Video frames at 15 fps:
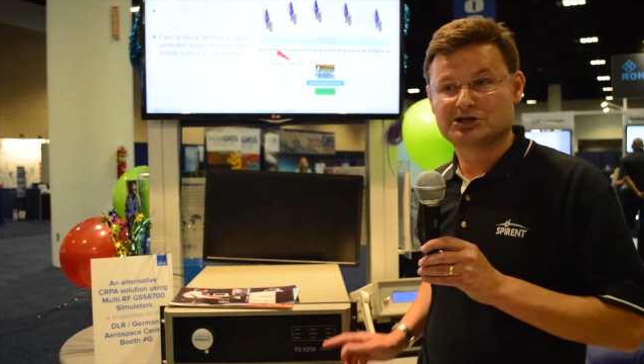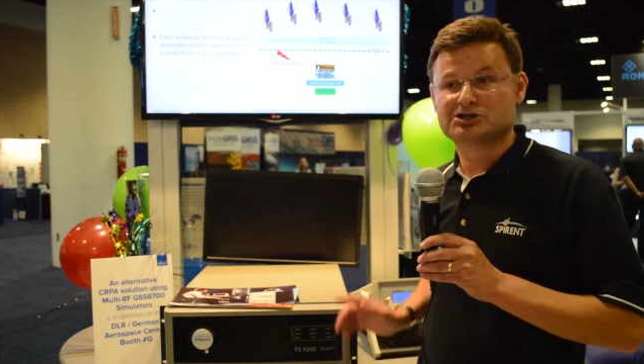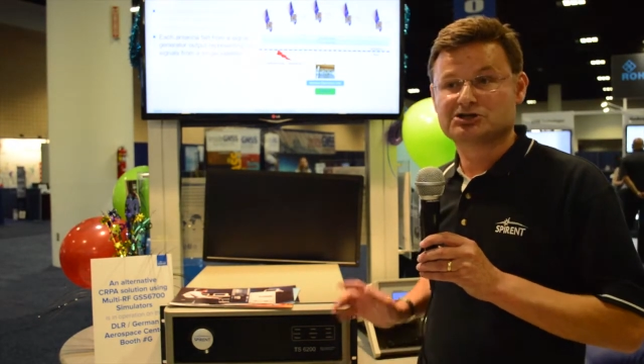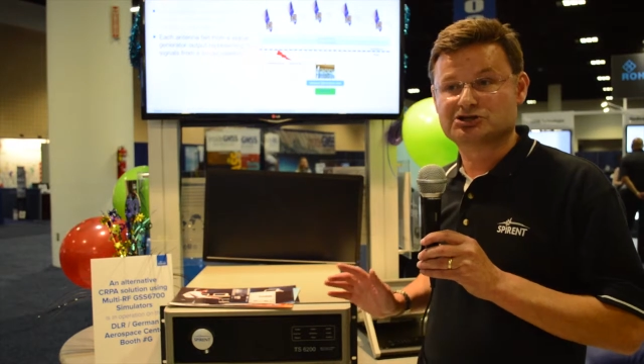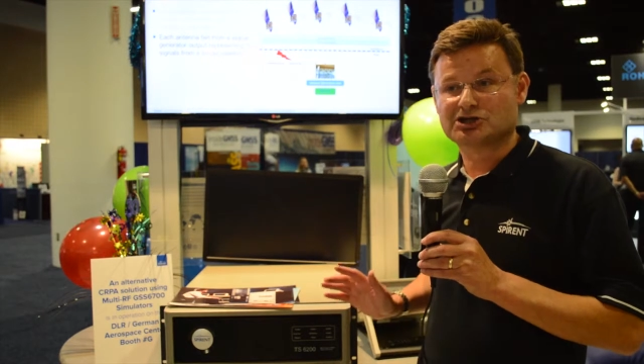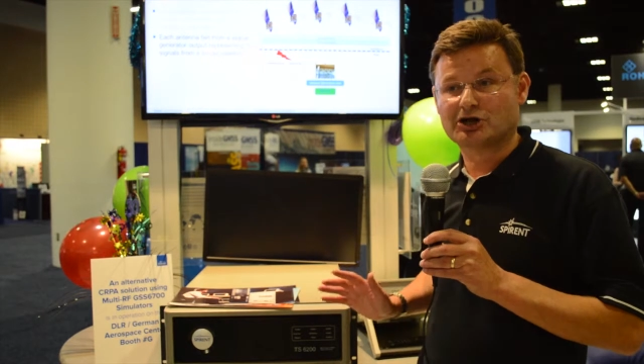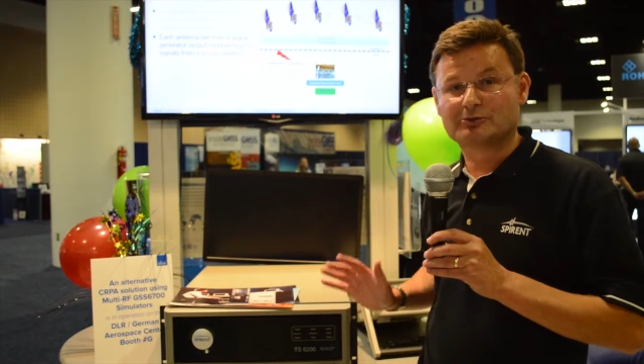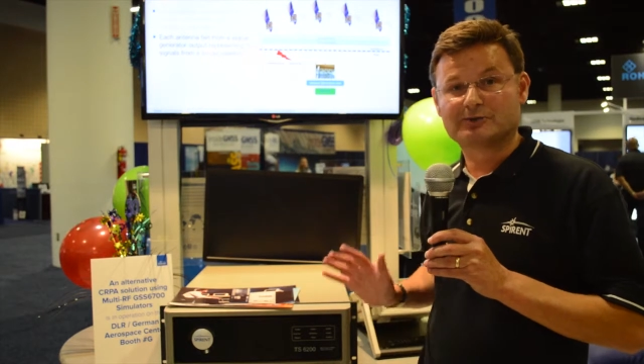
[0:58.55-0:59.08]

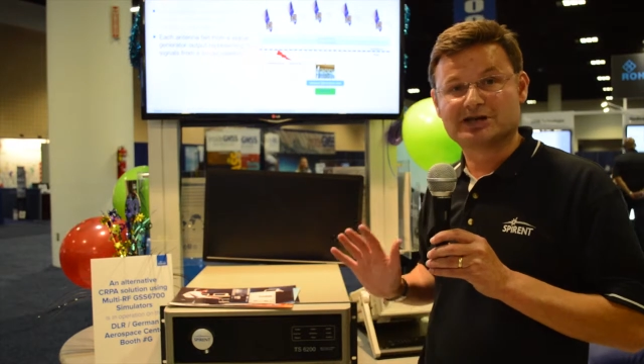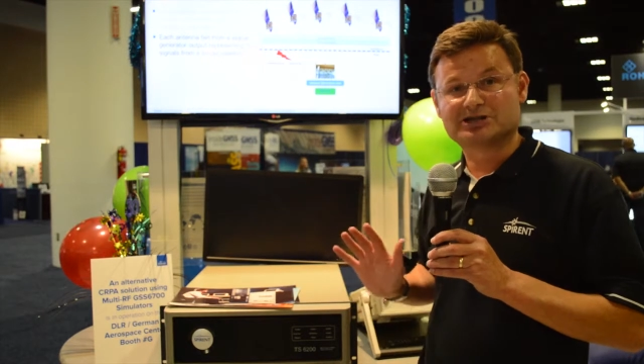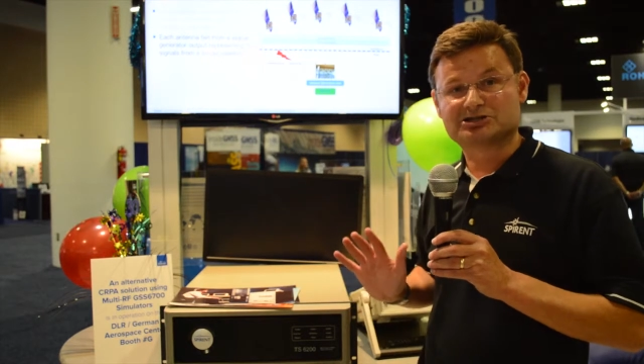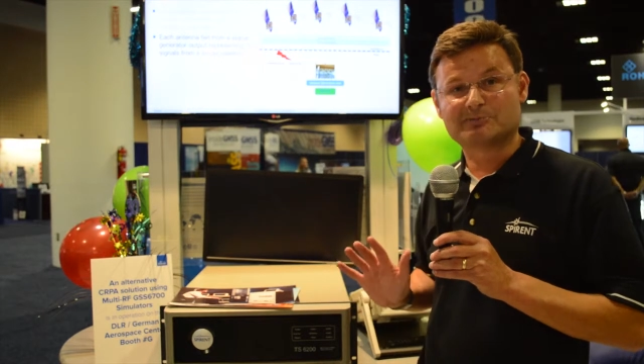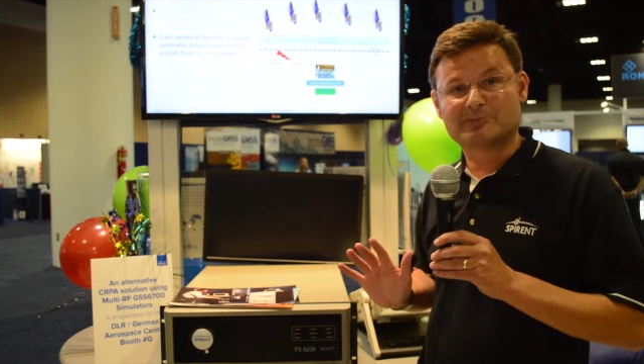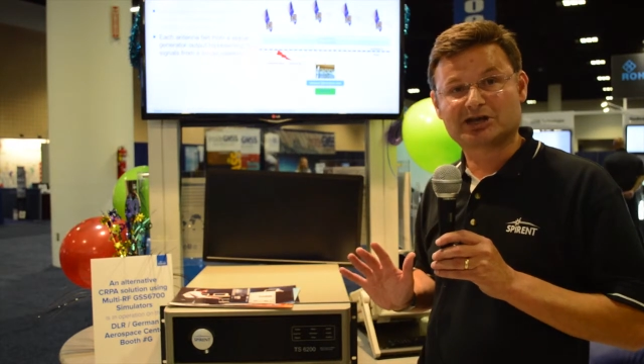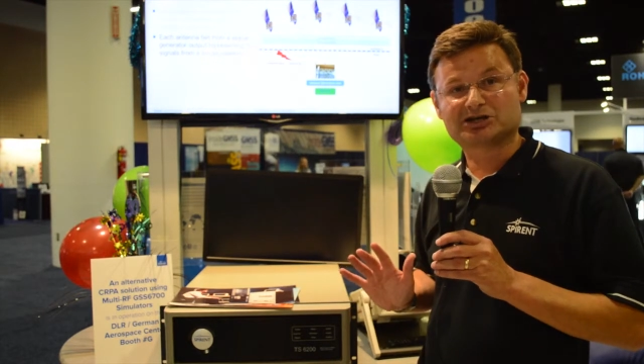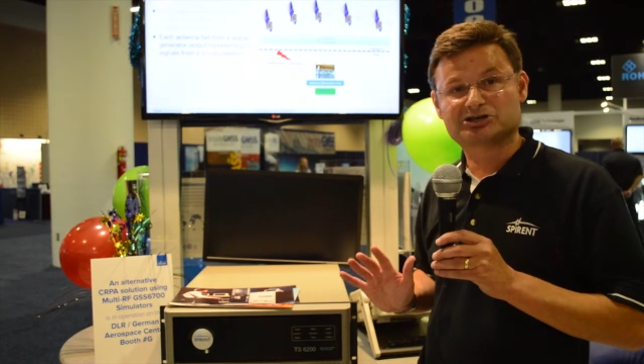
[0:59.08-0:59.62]
So it's a
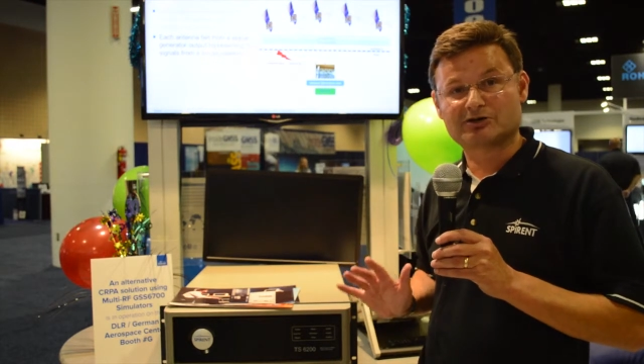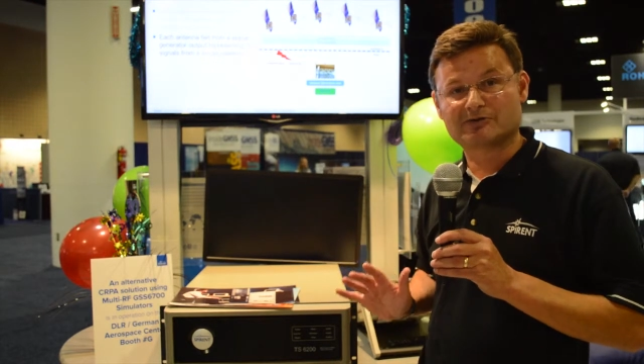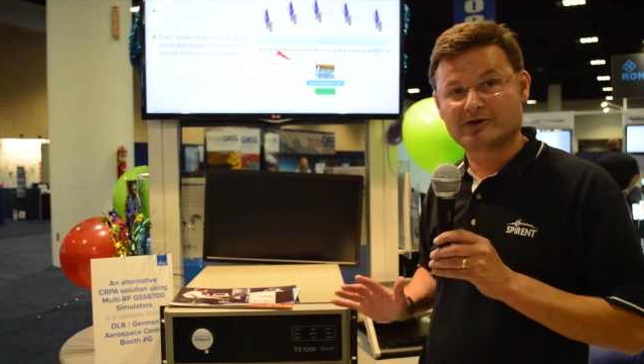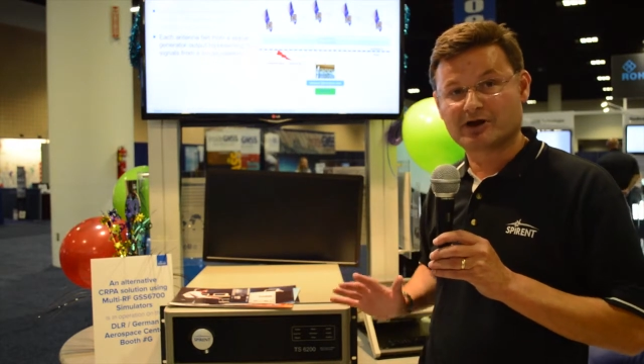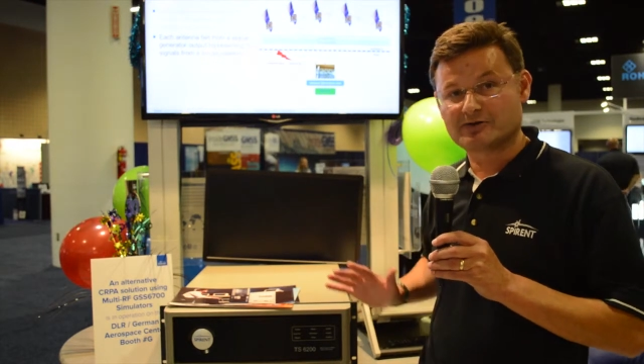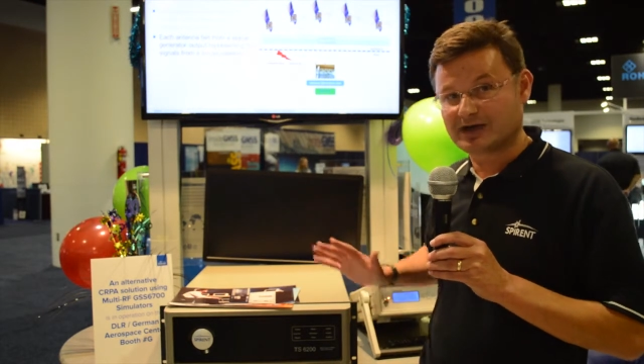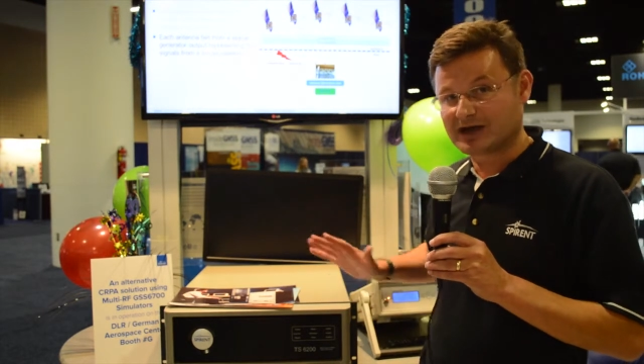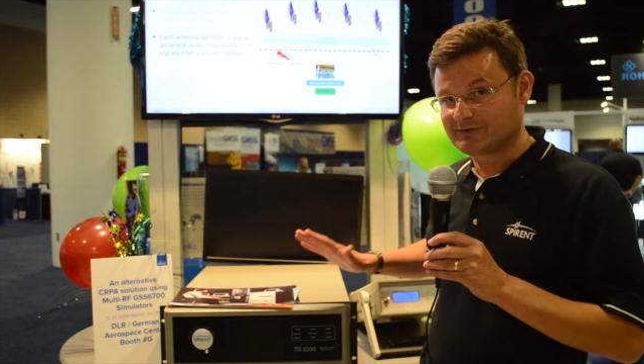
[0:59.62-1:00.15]
mixture of
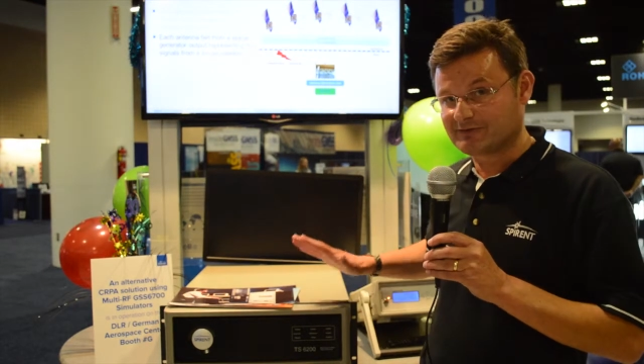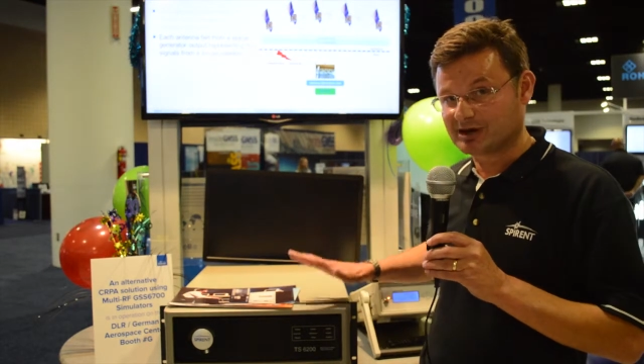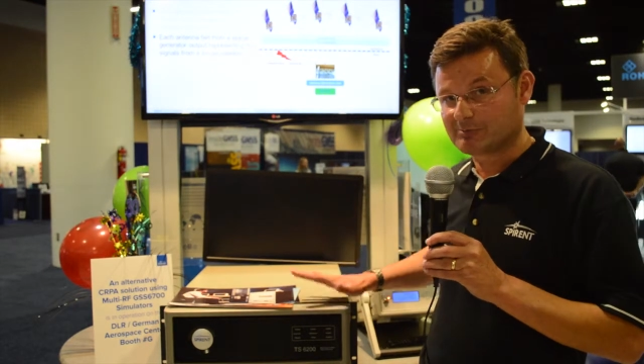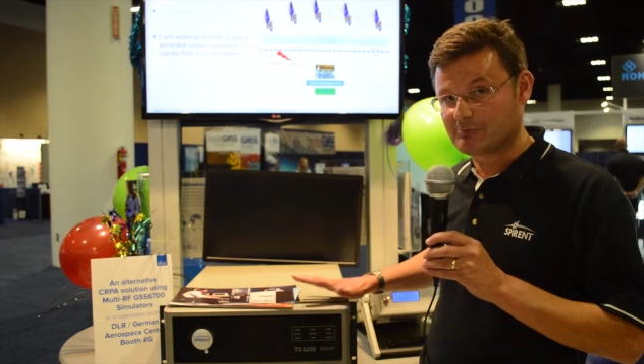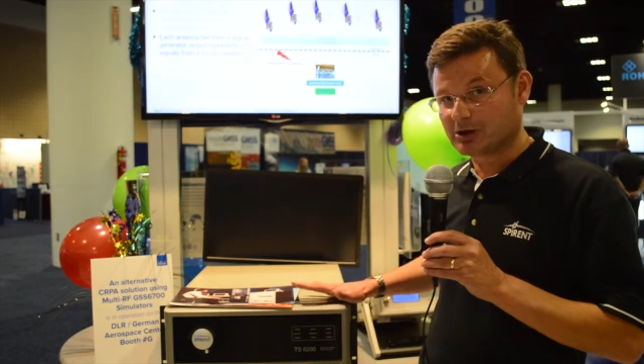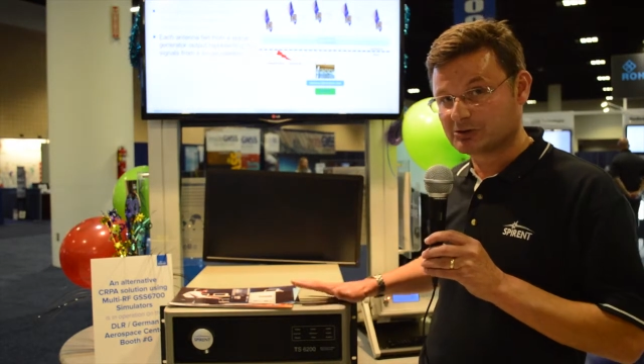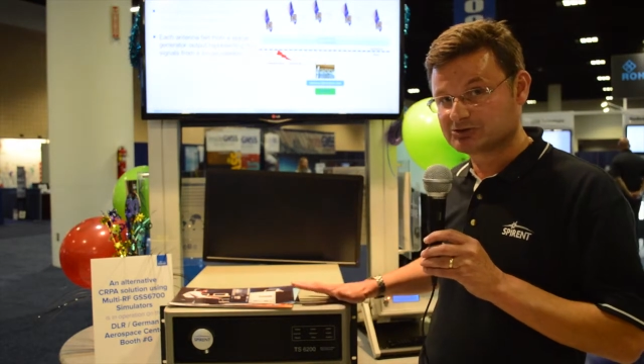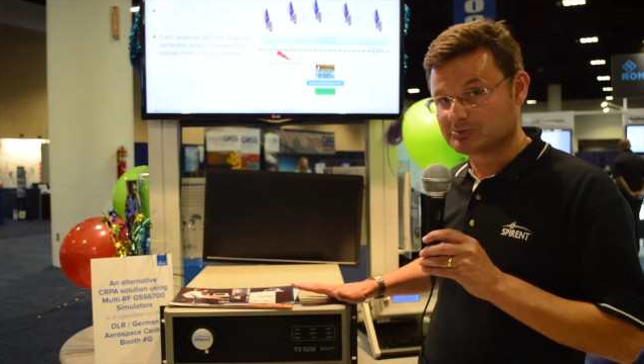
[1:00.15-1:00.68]
either
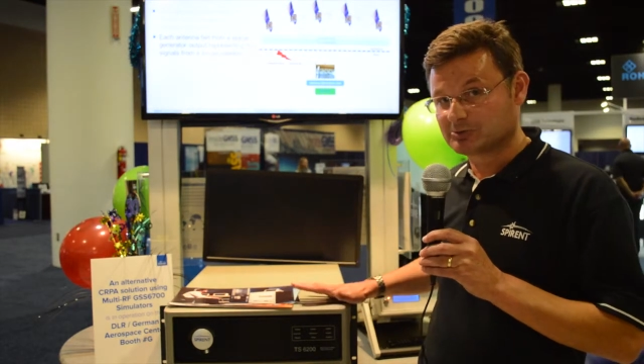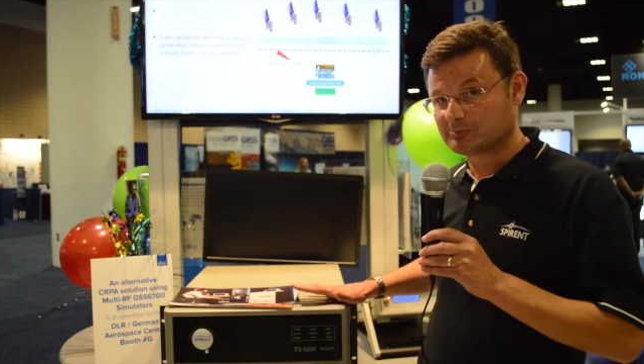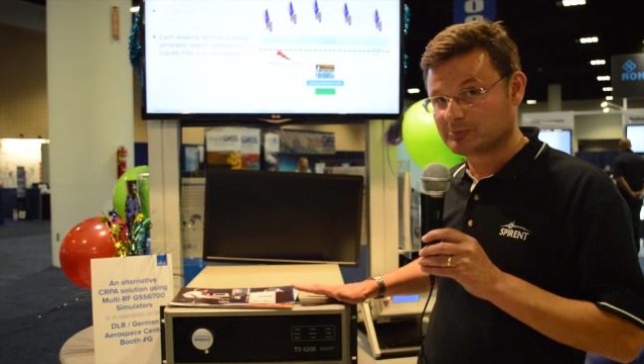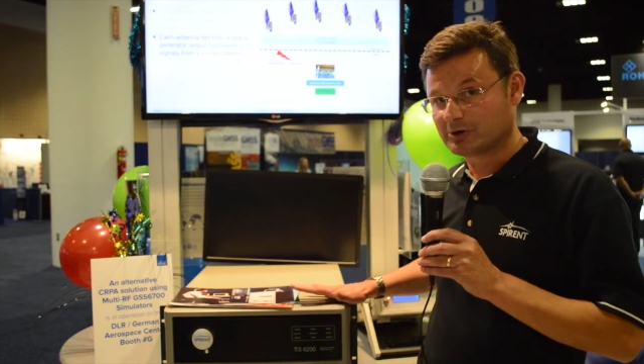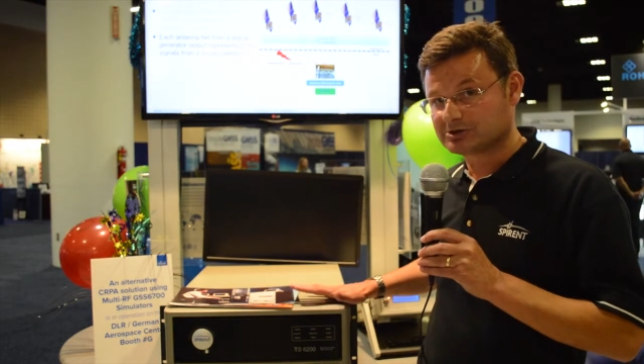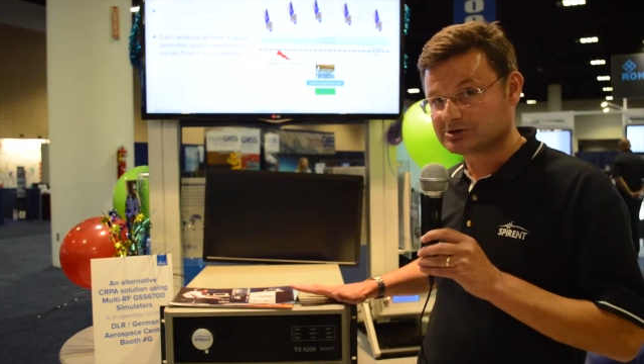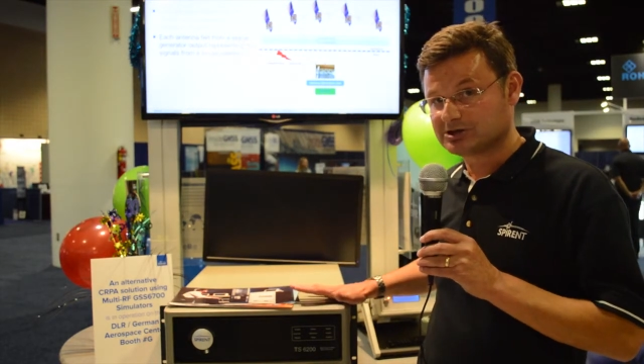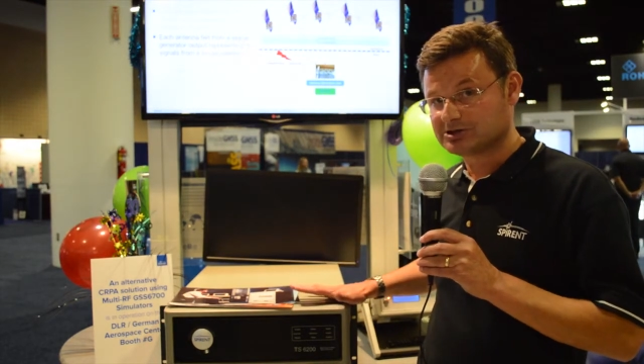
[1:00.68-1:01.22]
having multiple
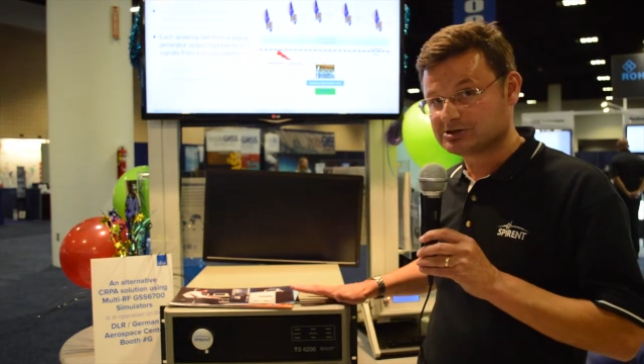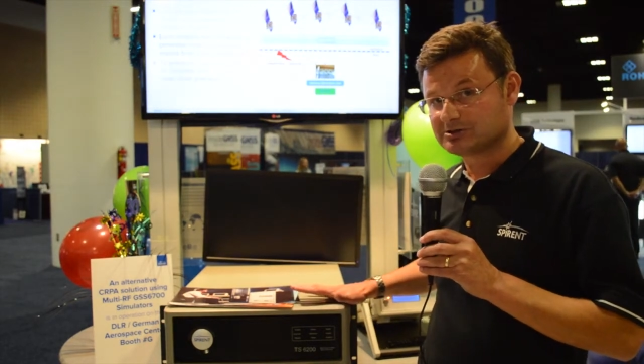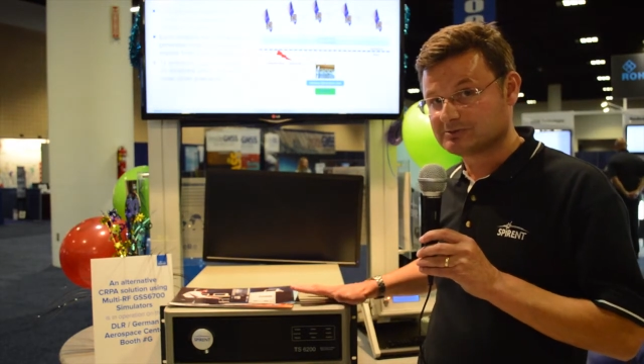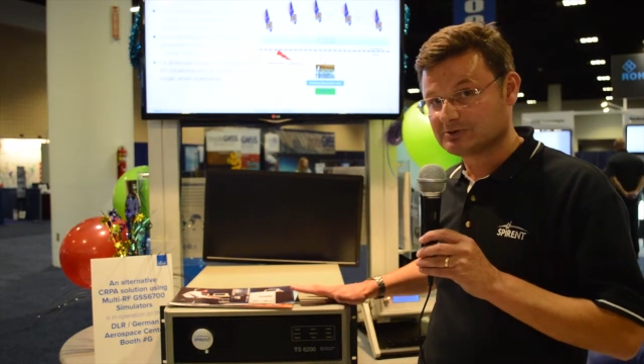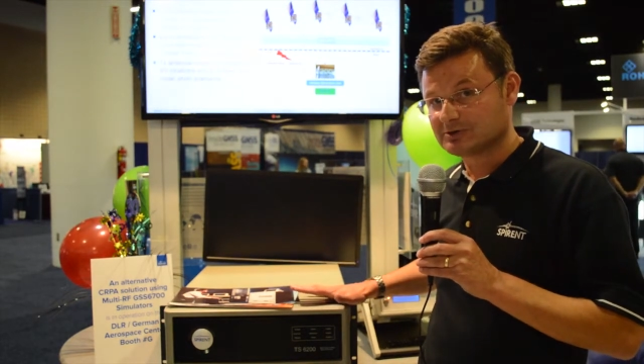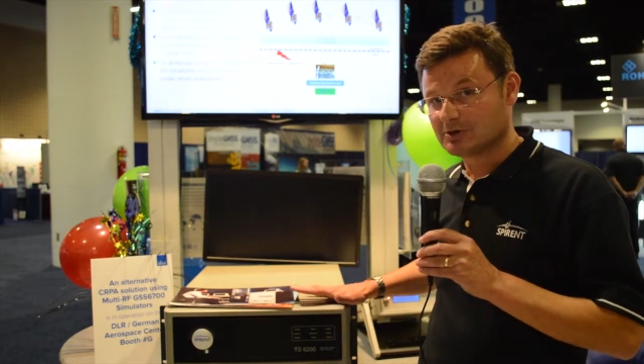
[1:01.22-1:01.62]
boxes